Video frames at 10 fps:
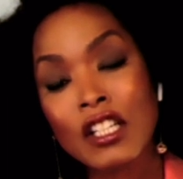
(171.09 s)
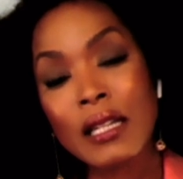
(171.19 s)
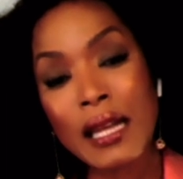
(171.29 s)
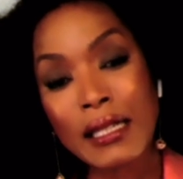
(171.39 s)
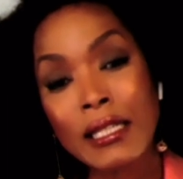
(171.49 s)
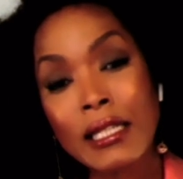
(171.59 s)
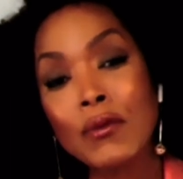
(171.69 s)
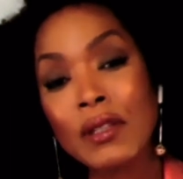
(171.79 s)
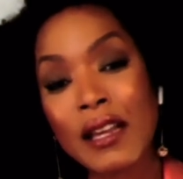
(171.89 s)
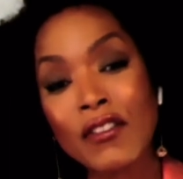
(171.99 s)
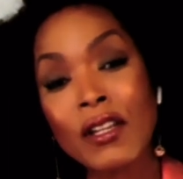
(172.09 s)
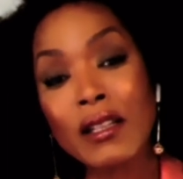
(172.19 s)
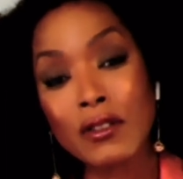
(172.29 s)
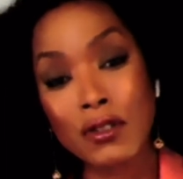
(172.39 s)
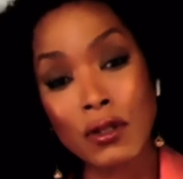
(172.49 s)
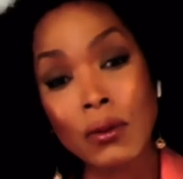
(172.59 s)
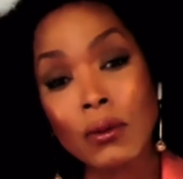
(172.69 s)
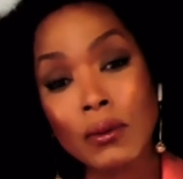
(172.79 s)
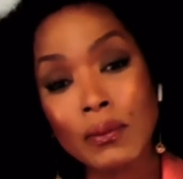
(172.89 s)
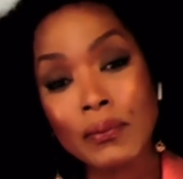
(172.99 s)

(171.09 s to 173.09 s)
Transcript: connecting with every other soul.